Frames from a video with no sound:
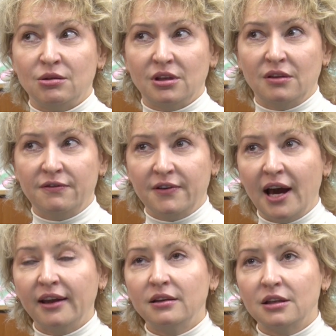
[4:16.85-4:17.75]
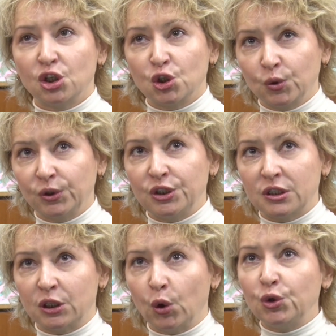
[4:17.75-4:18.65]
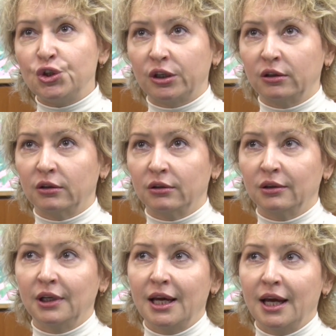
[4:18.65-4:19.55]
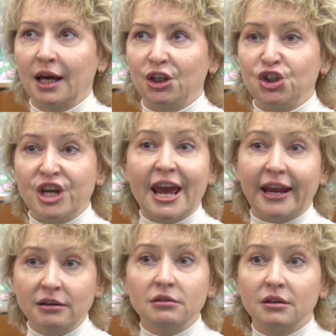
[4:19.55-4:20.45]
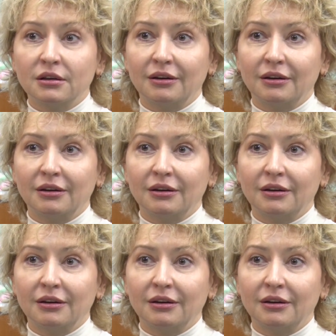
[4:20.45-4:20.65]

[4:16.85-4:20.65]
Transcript: you can find the shortest logical chain